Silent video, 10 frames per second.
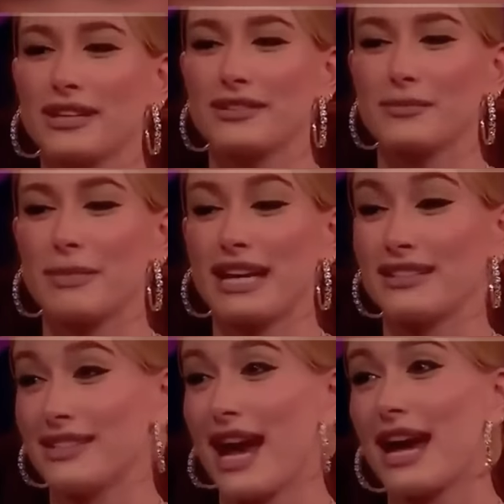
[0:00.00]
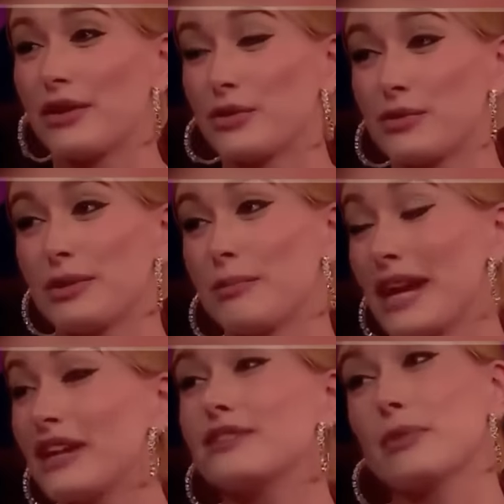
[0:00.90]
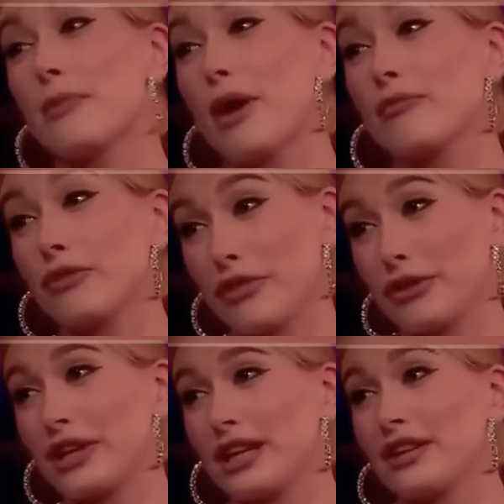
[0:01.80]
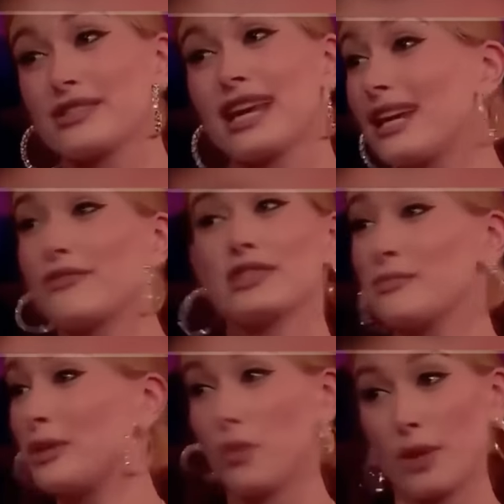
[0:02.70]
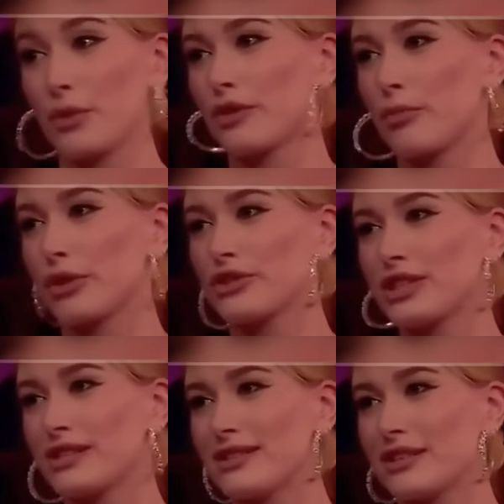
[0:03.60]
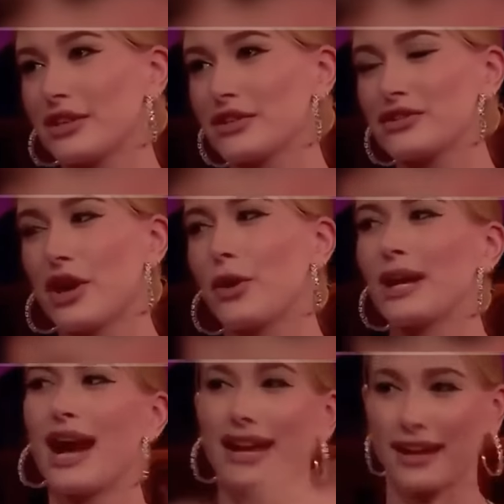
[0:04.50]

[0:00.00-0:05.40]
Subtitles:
expression. The tension was so thick you could cut it with a knife. If I were that